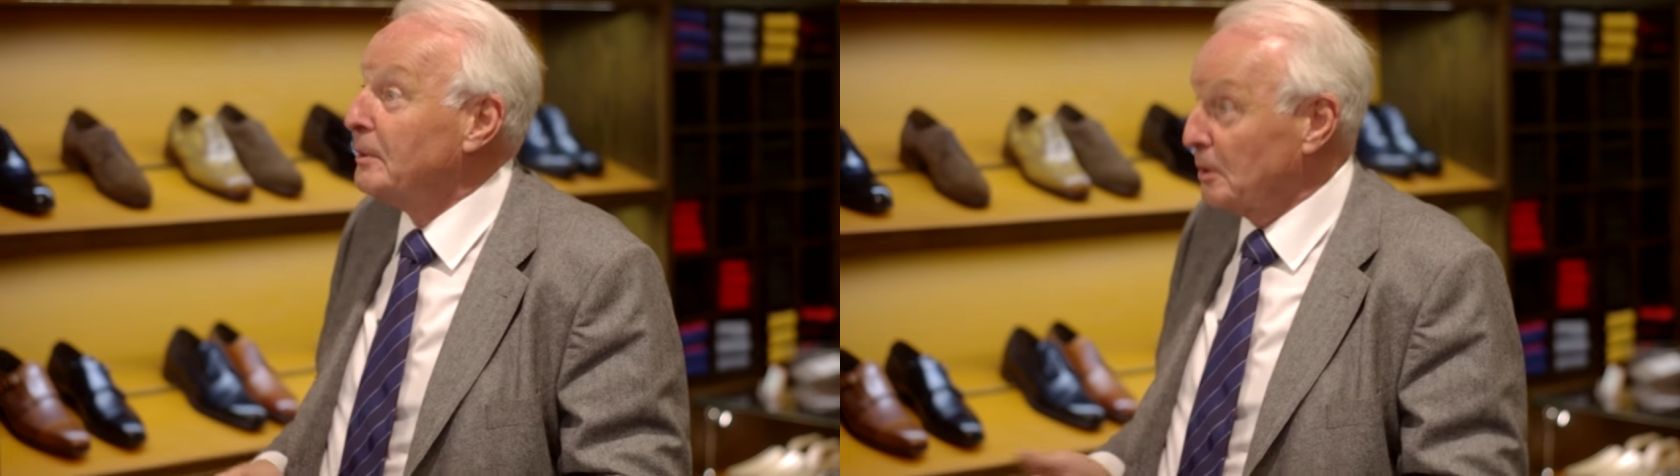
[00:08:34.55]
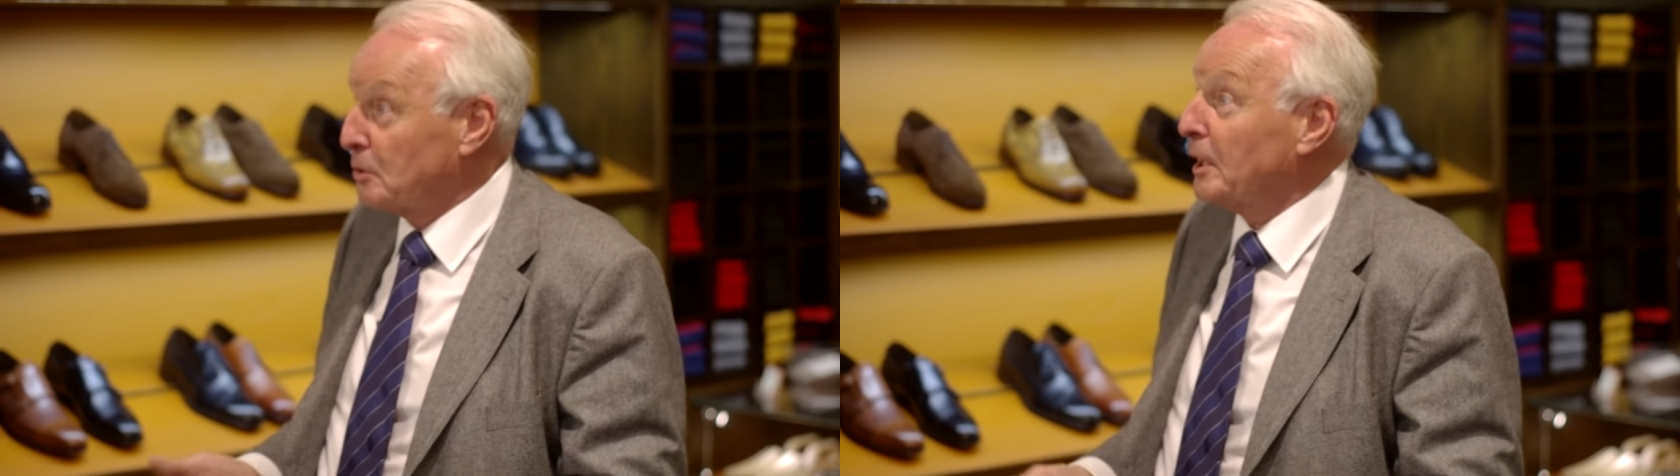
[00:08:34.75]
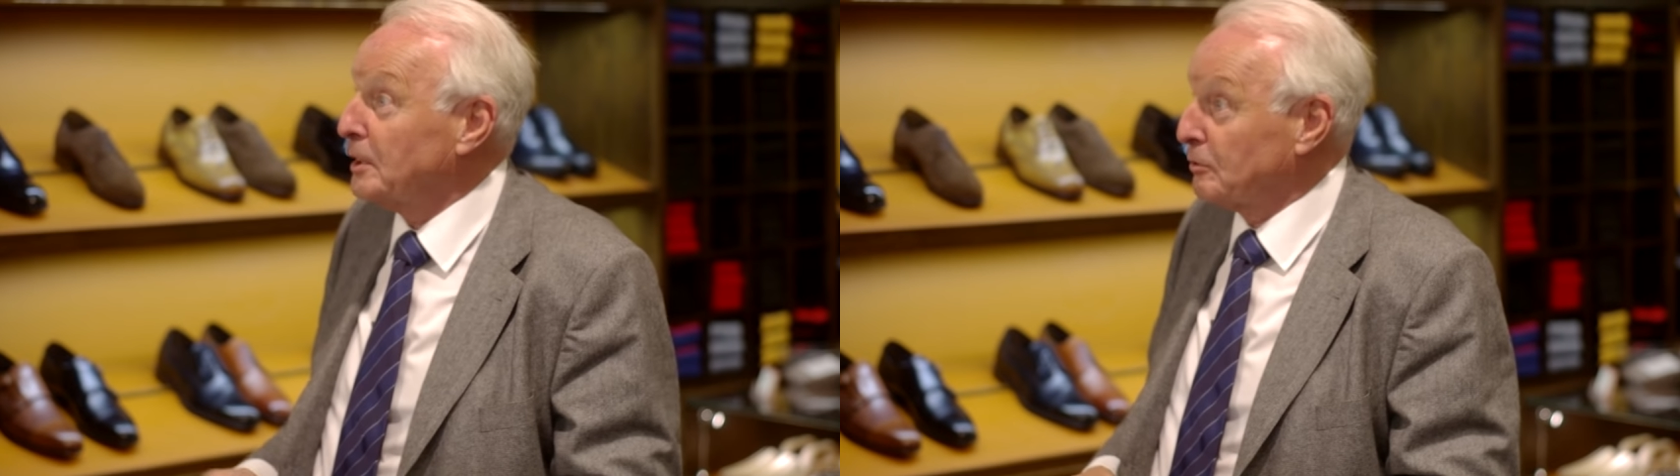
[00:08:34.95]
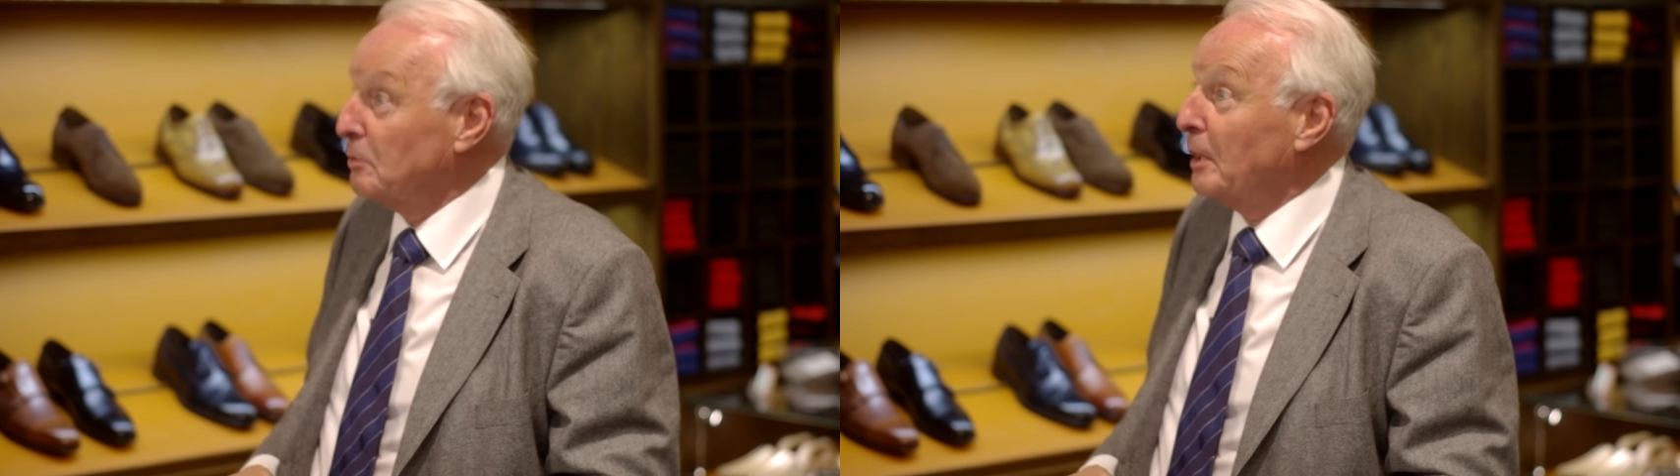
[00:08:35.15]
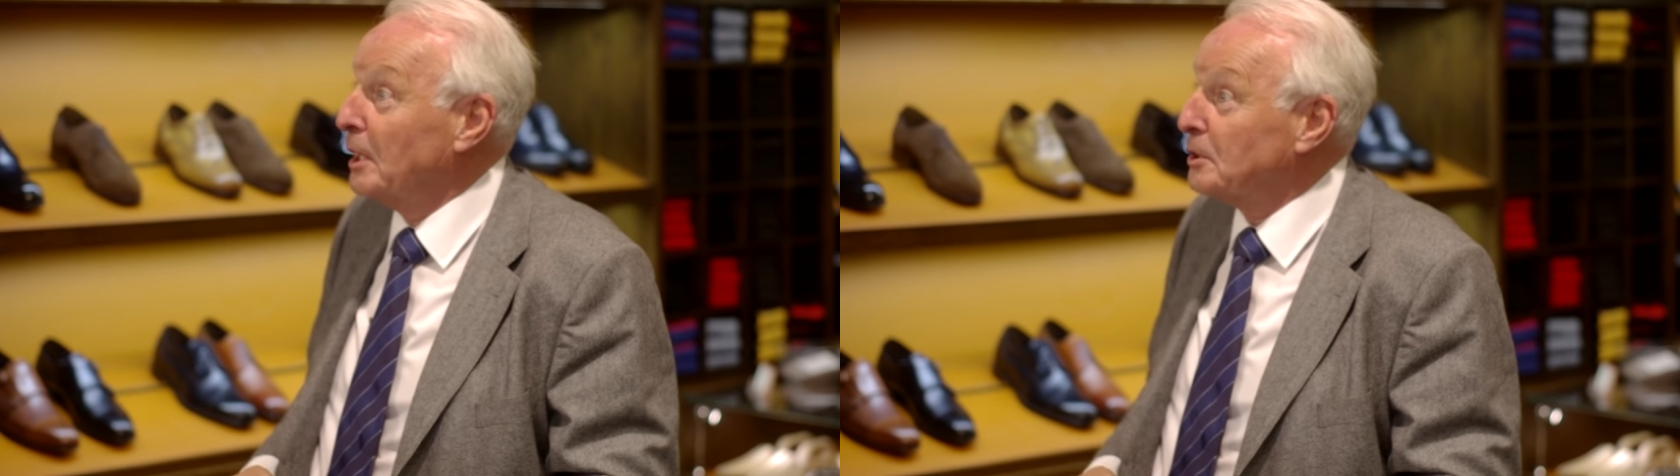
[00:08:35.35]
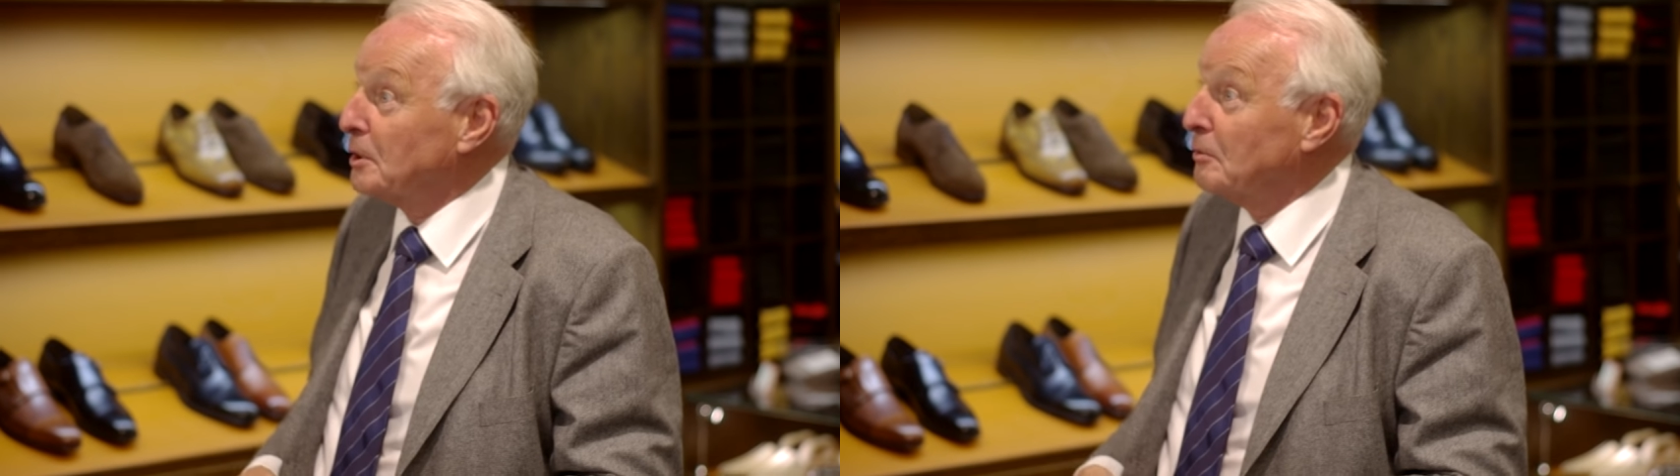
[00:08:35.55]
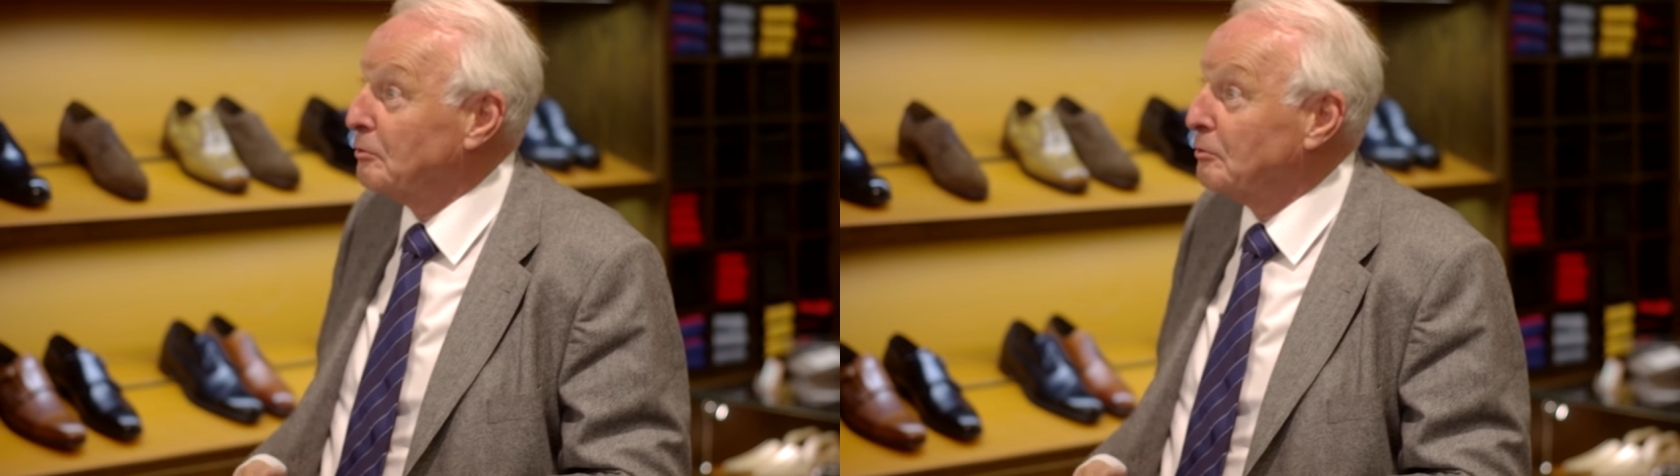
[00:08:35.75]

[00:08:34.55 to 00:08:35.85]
the transformation.